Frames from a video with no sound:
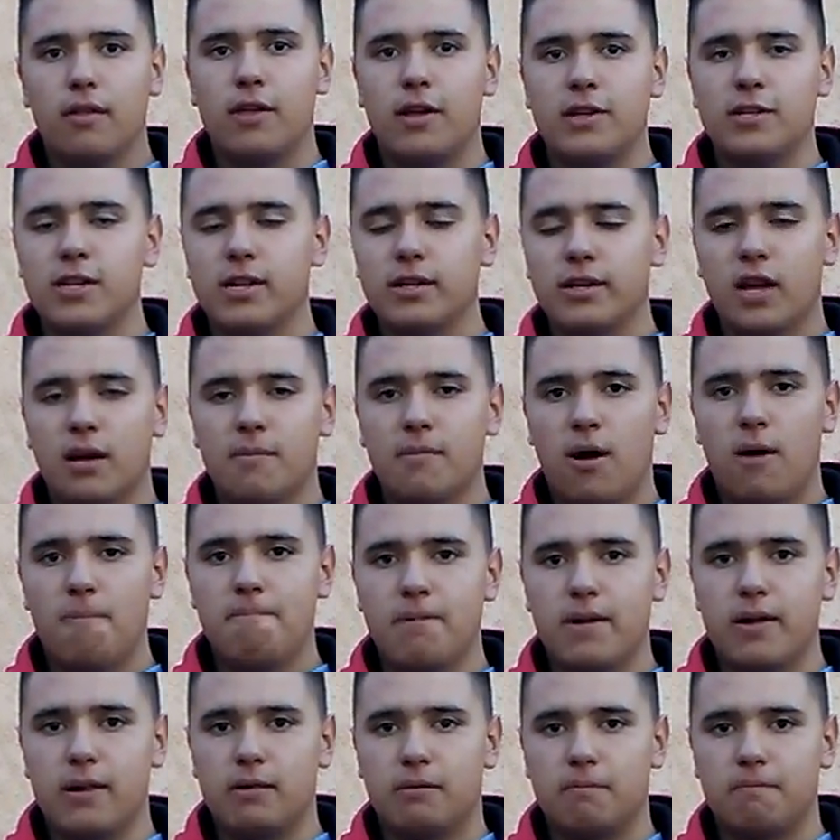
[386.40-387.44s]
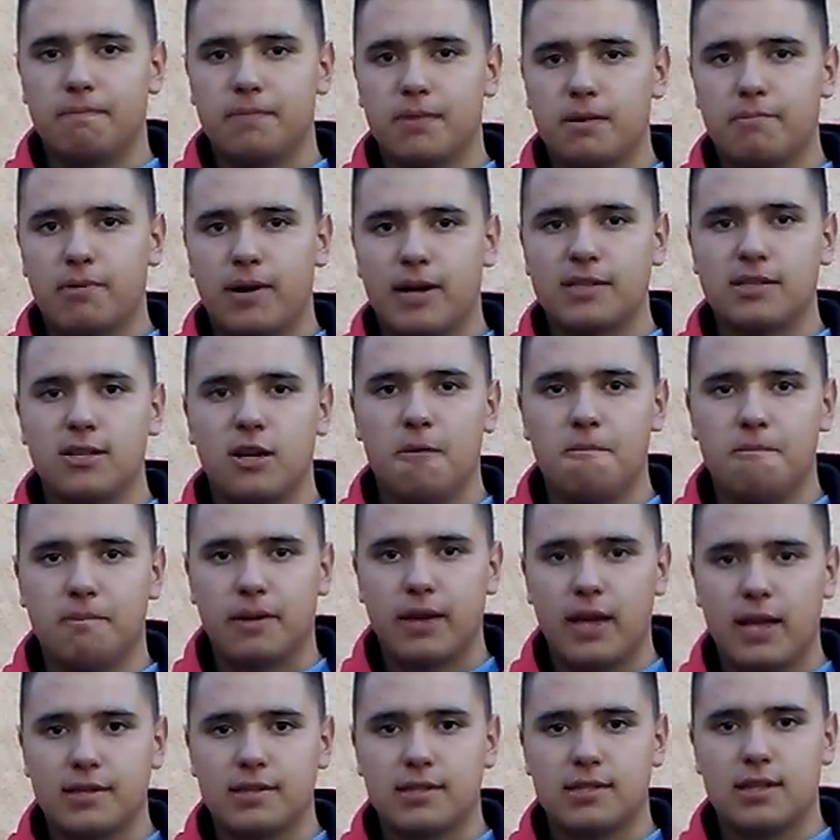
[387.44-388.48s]
They didn't come up and press up
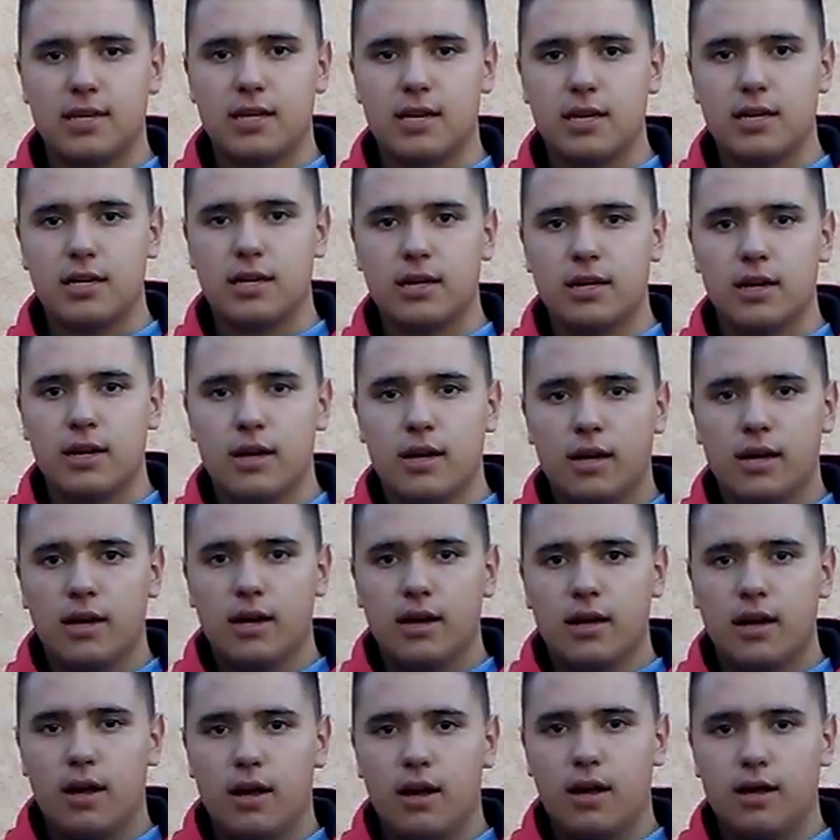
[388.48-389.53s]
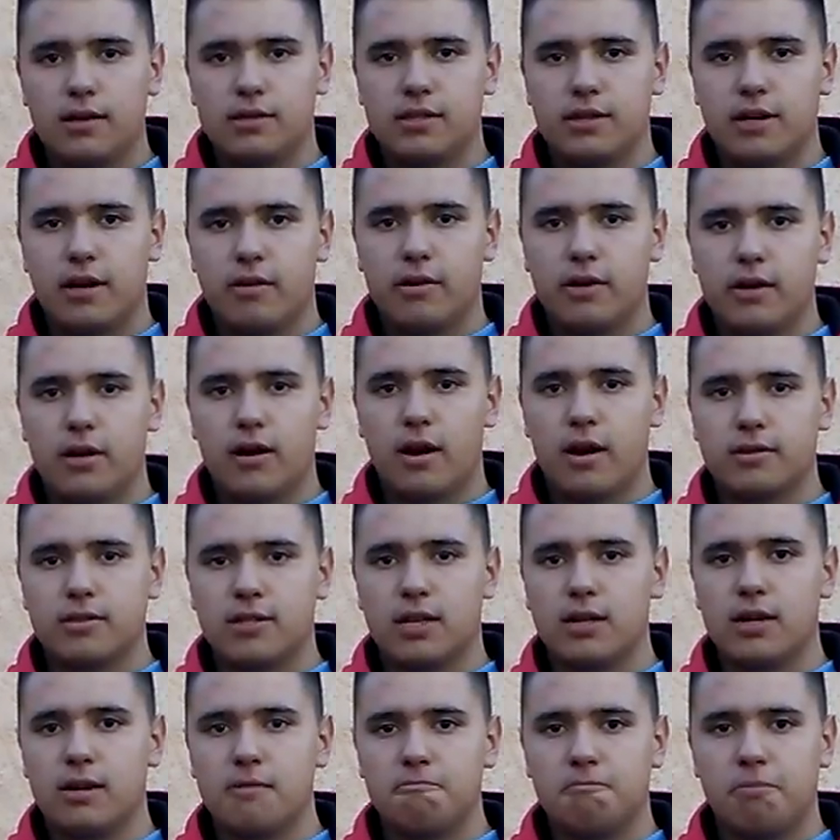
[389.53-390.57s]
against the security
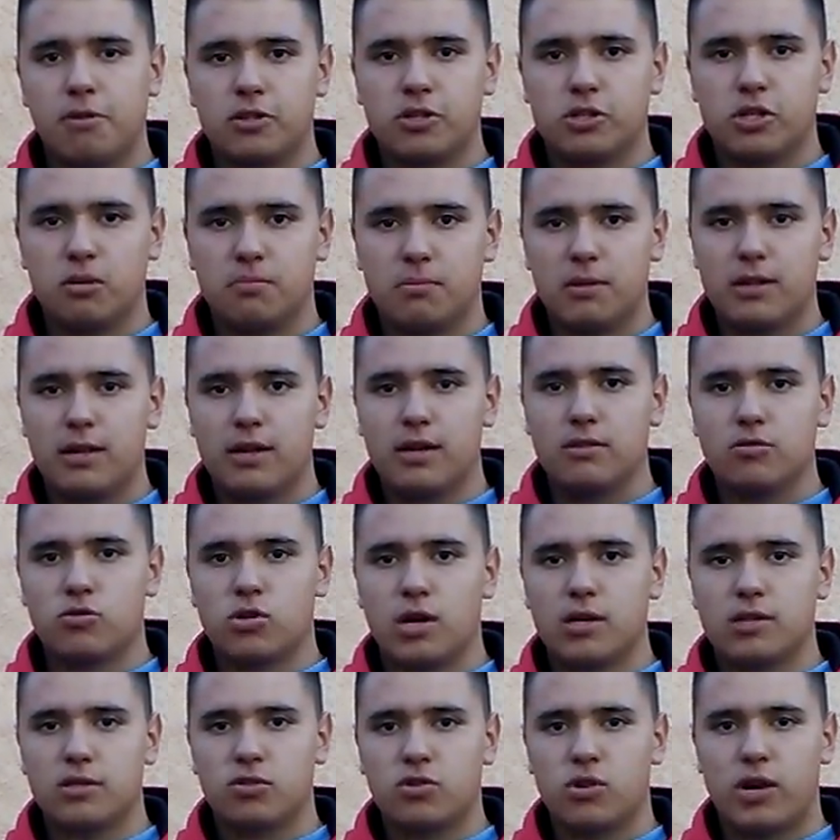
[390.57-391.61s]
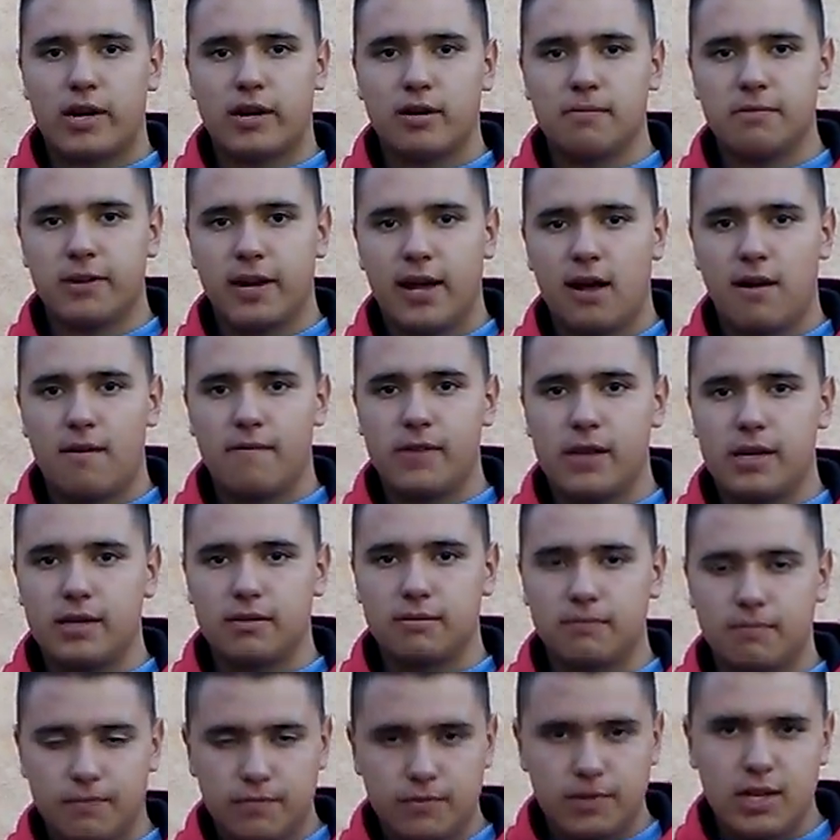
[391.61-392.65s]
guards. They didn't push them. They didn't try to strike them down. They
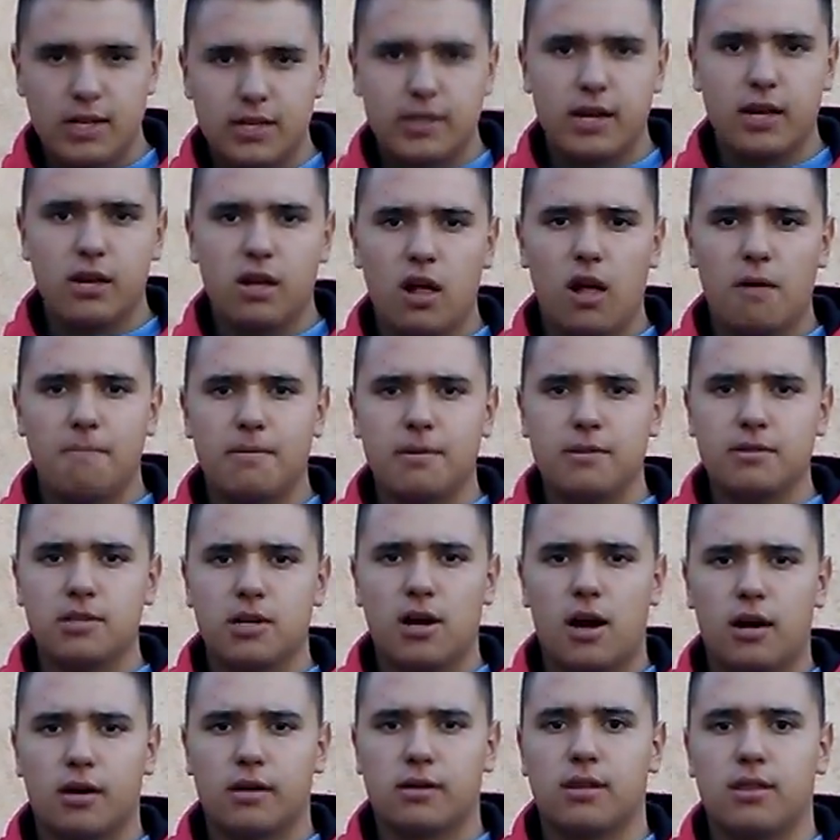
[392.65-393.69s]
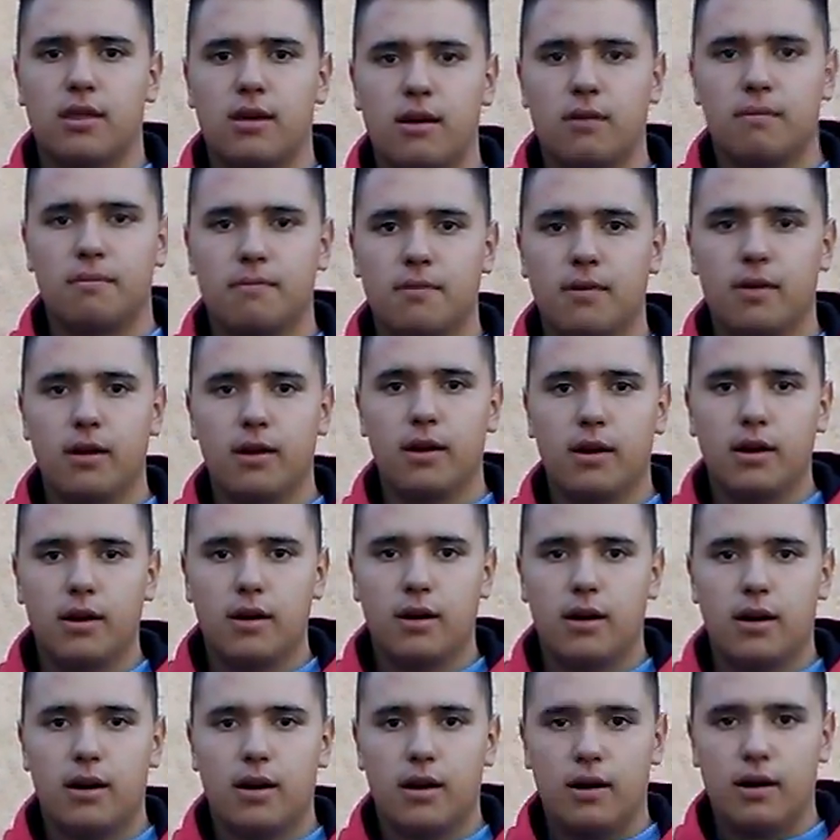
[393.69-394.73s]
did get up and talk to them.
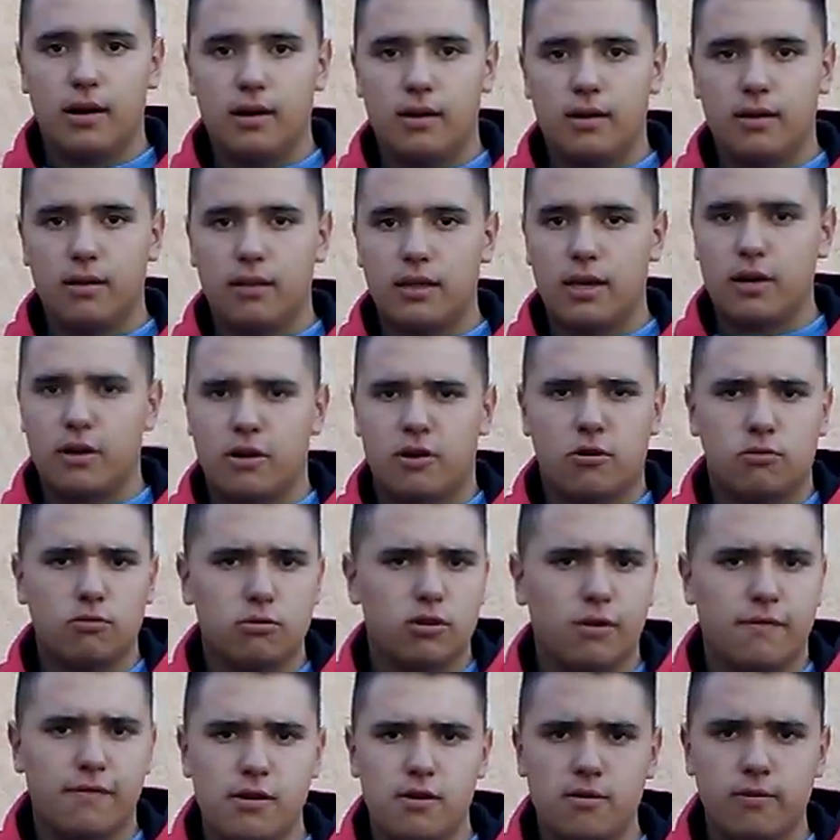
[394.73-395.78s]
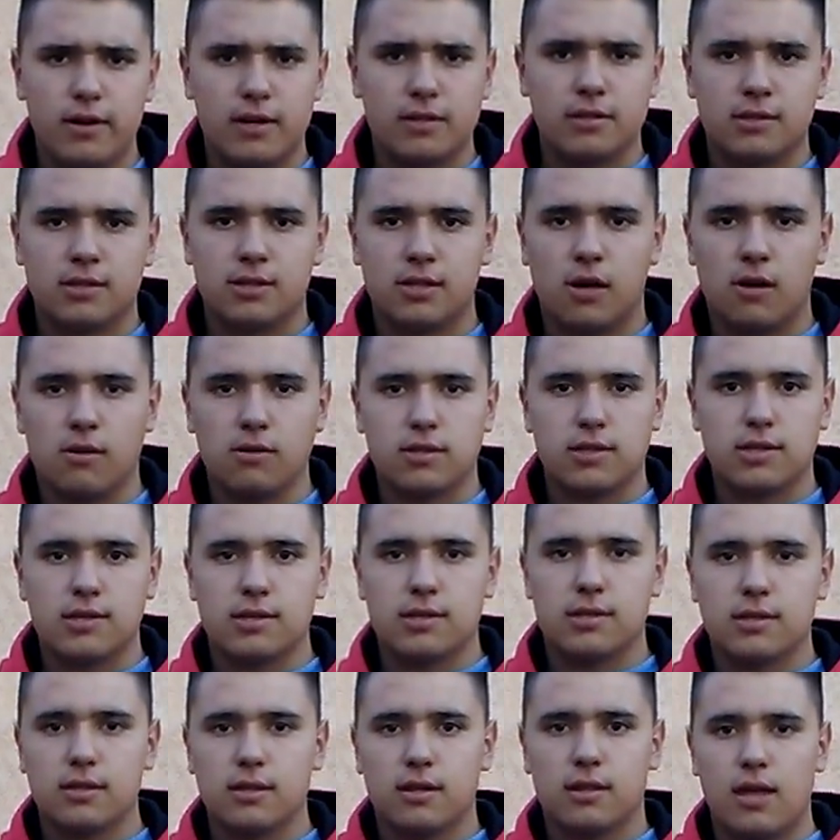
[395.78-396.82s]
They hurled a few
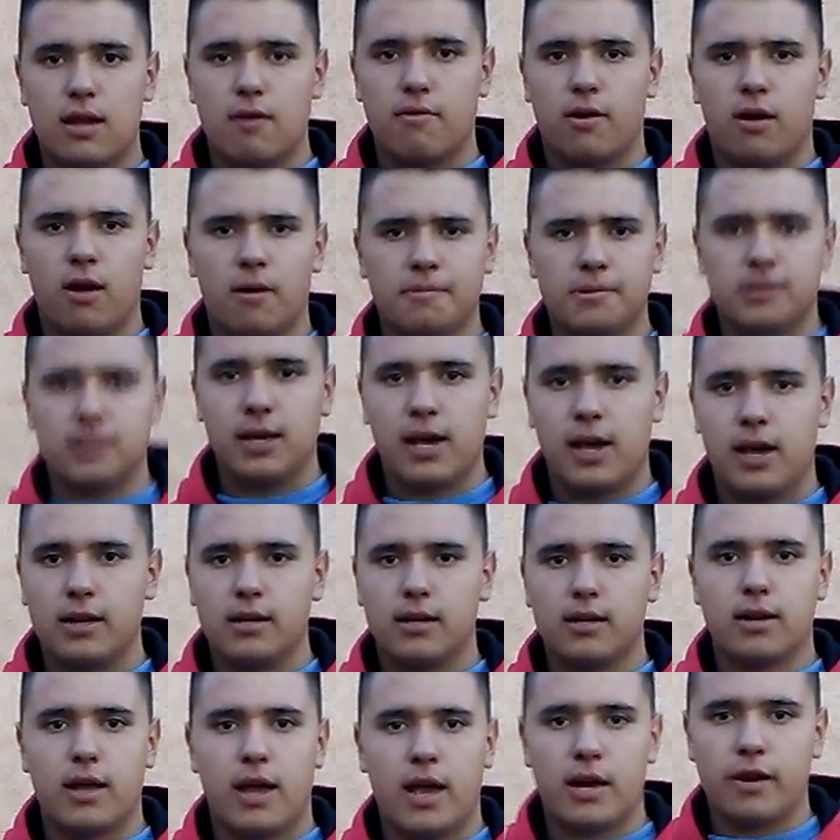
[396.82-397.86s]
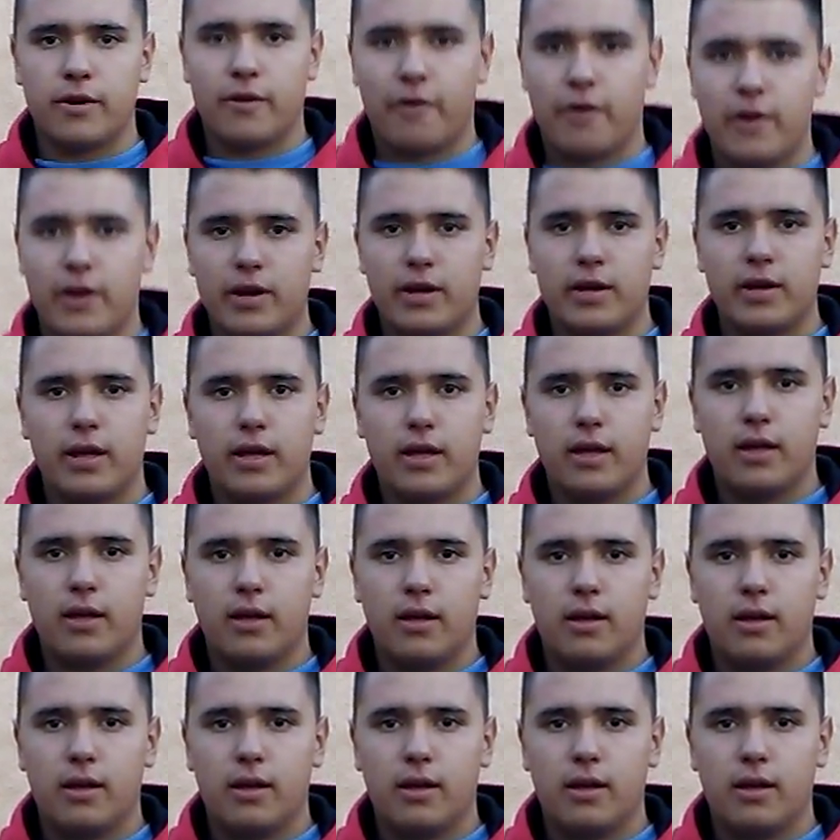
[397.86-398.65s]
insults. They were upset, angry,